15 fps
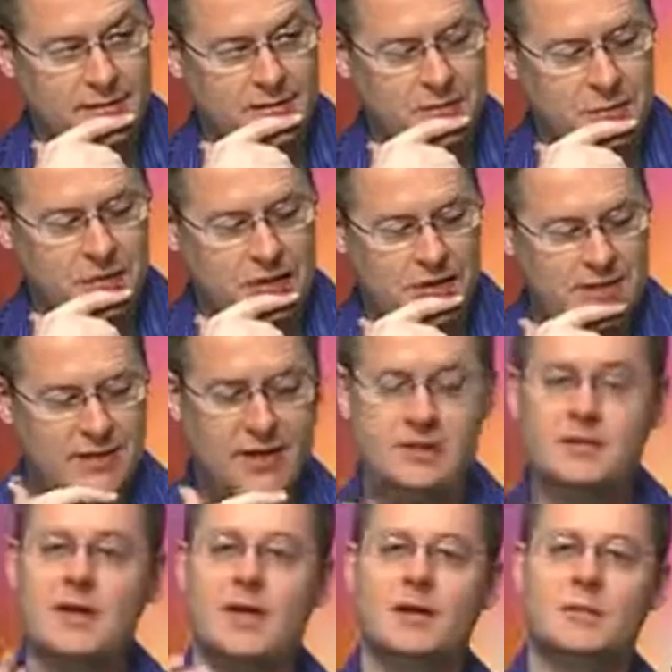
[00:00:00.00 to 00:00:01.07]
Shabir
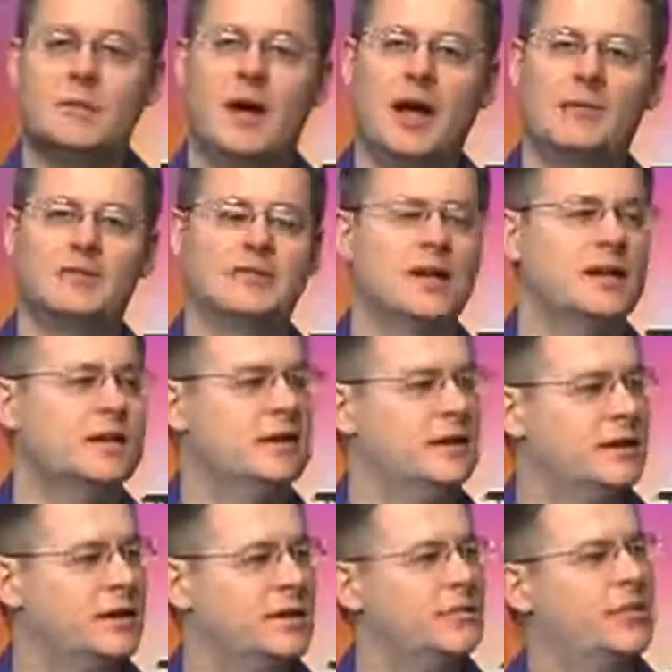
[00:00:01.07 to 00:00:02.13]
says, well, the Bible's not
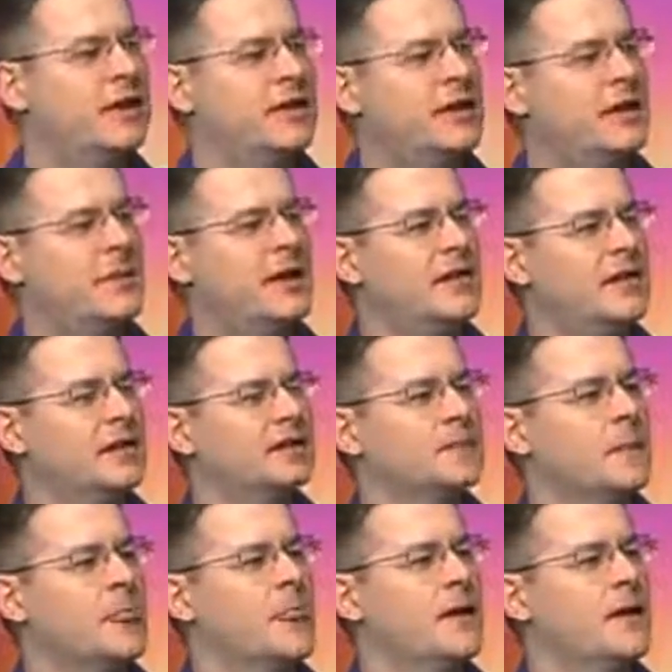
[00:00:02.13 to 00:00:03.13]
clear here. But think about this.